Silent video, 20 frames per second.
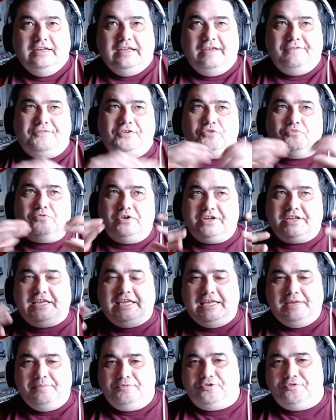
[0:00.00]
If you want to
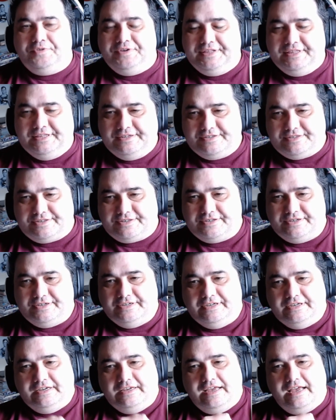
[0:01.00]
keep doing this
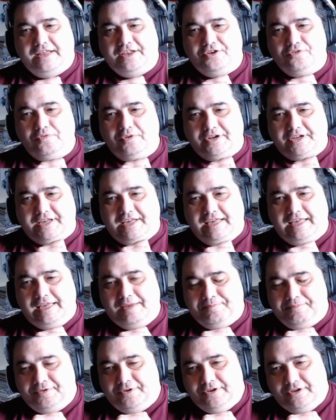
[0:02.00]
and you want to
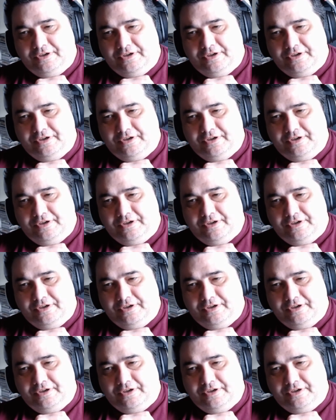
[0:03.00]
keep